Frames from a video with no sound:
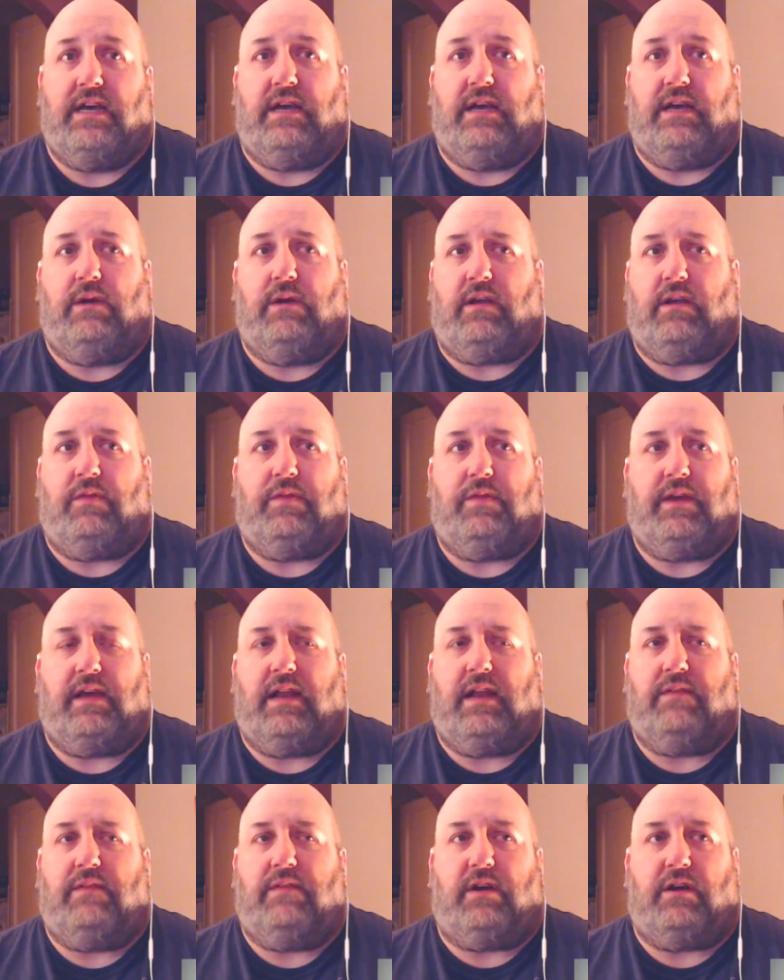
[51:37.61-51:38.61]
I don't think
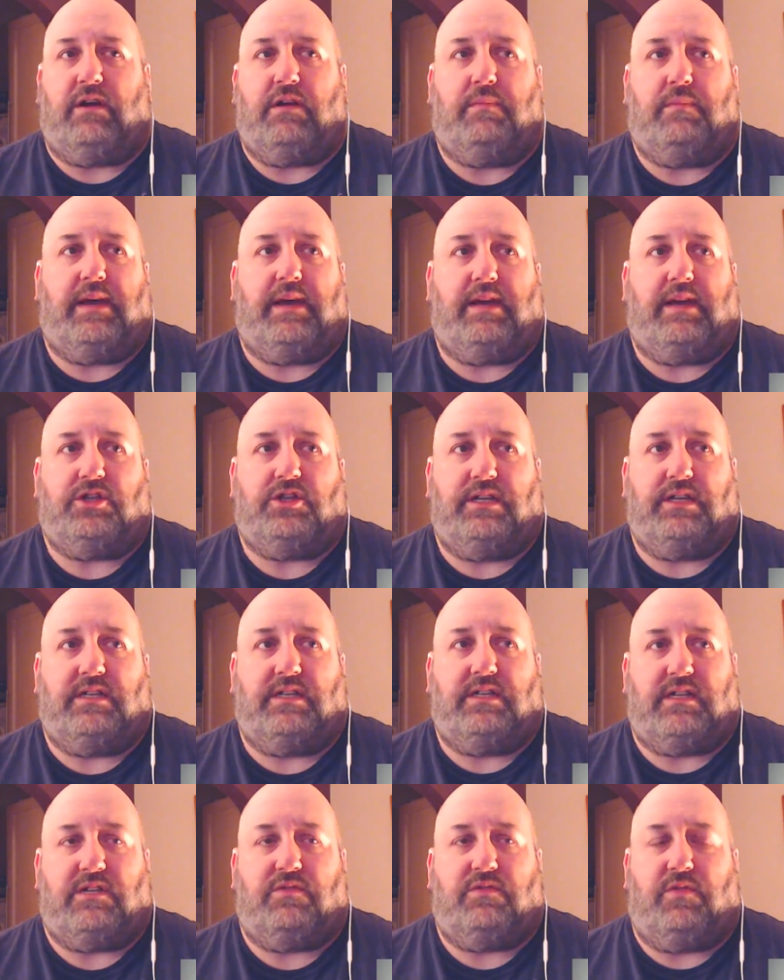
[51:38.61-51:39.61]
he'll ever go to PSG,
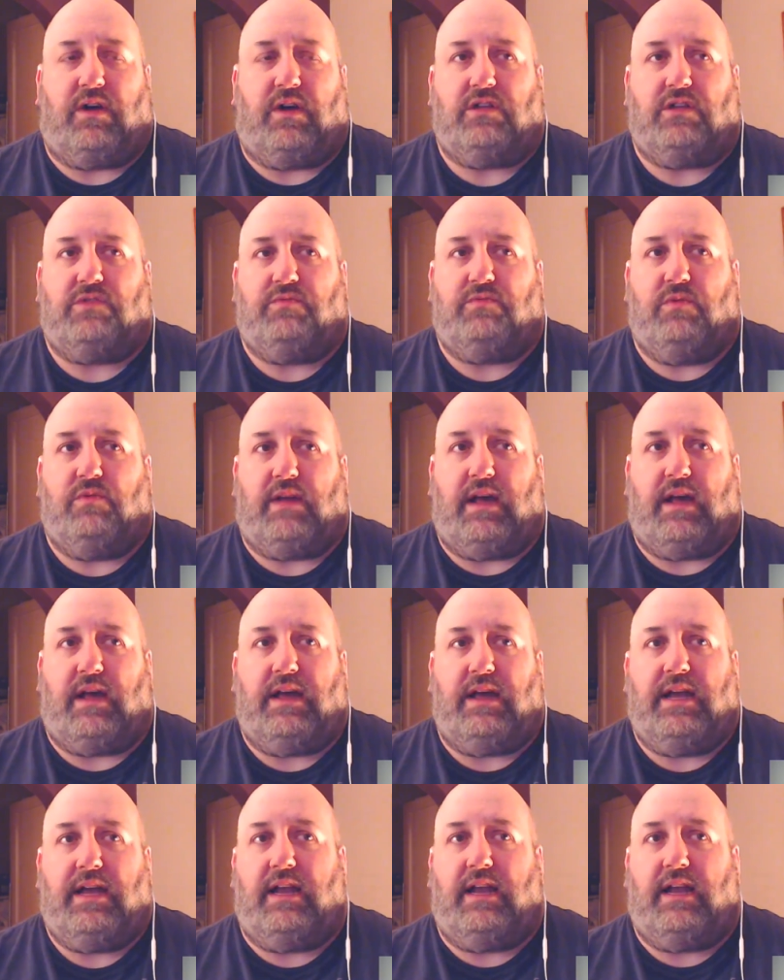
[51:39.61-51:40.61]
so that's France ruled out.
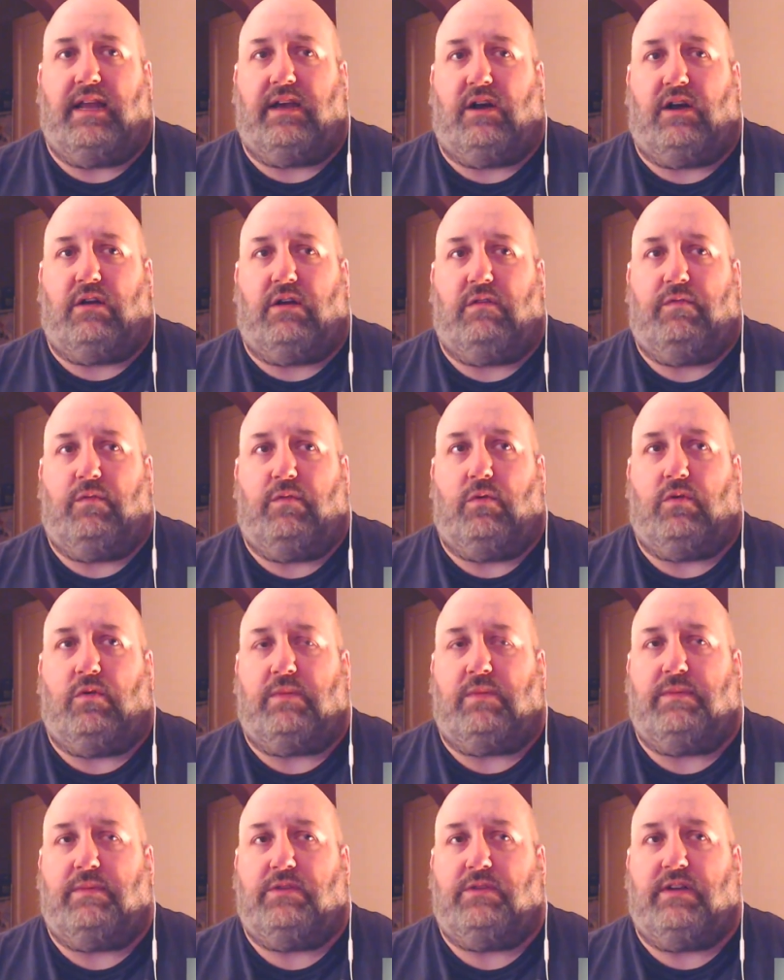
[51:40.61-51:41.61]
Italy can't afford
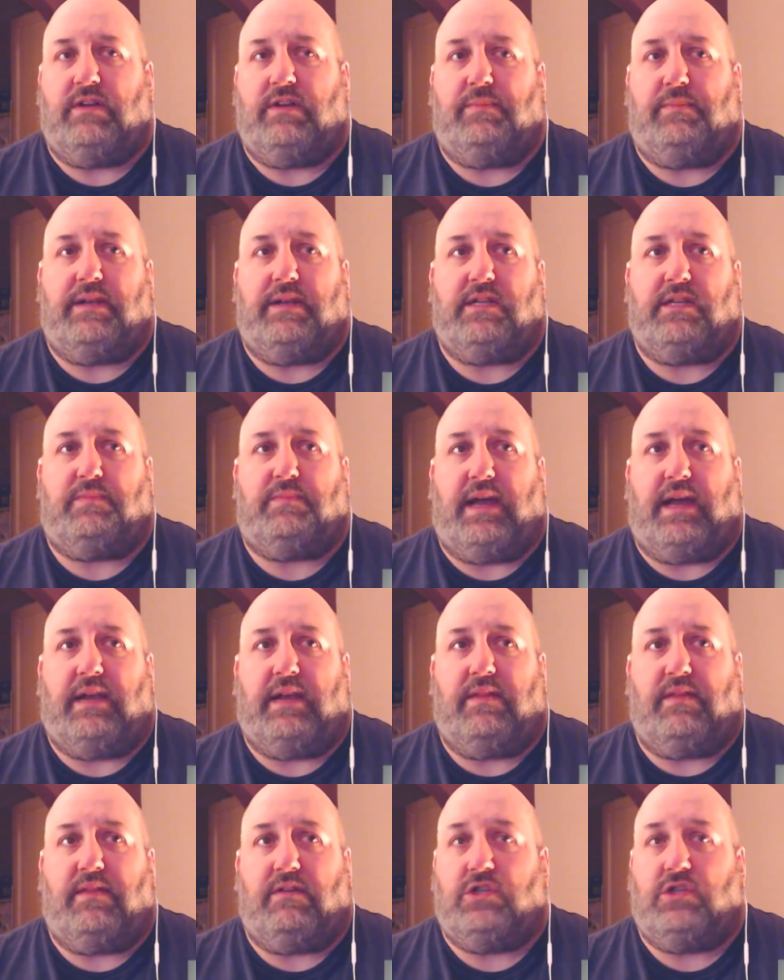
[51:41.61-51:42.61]
him. He's already been to Spain,
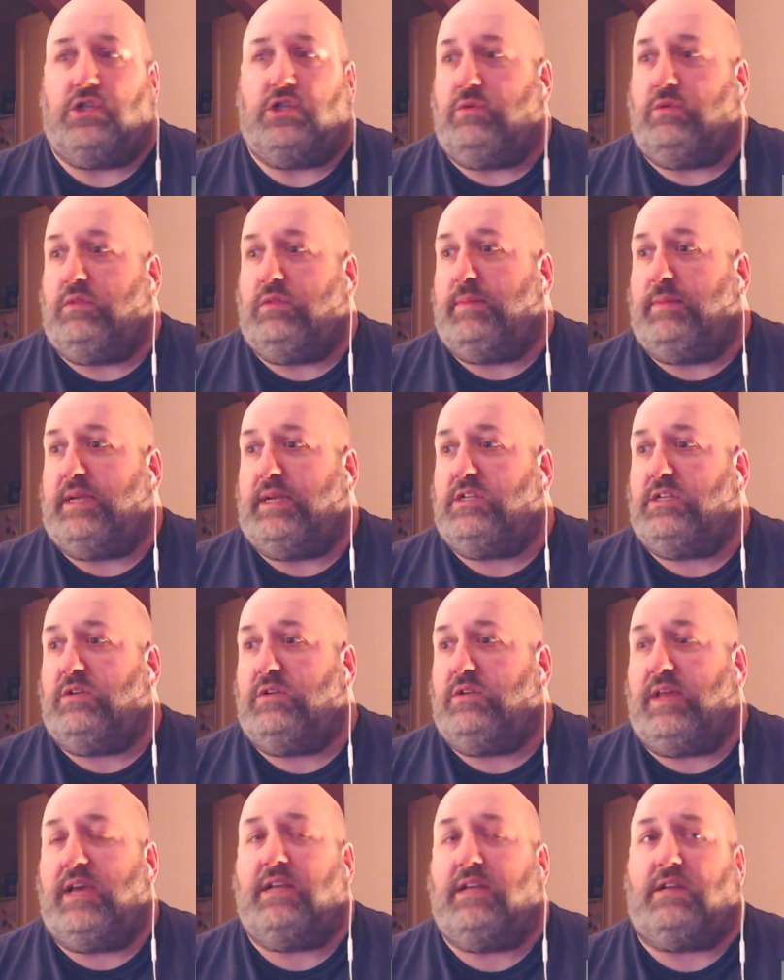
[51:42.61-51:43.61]
and those two, the big
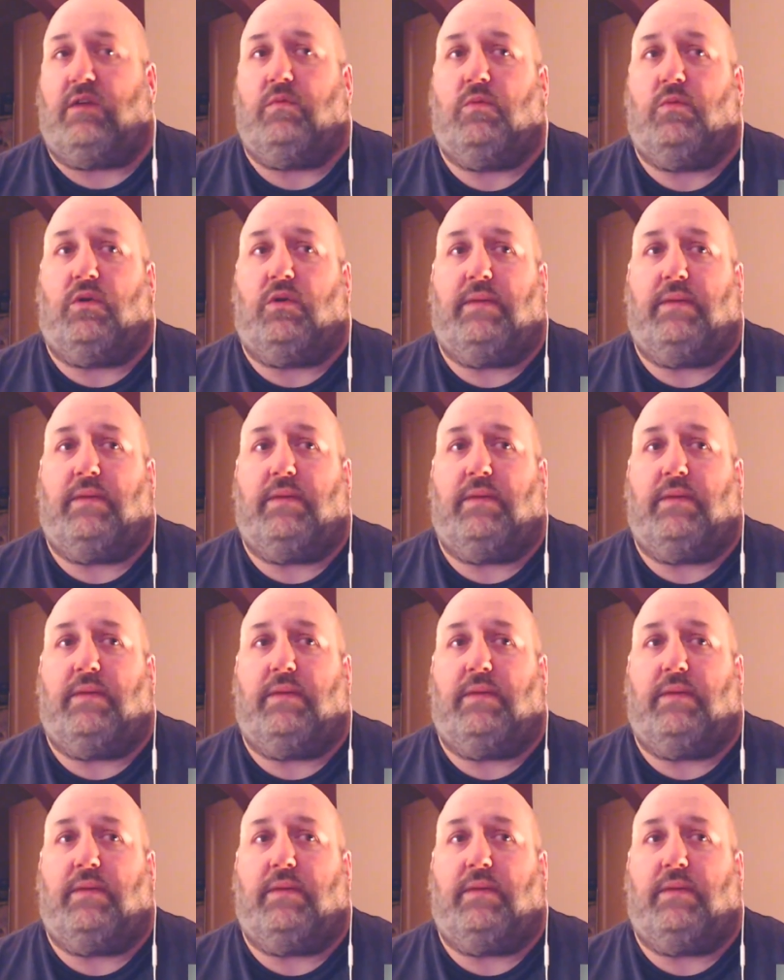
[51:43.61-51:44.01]
two there, don't want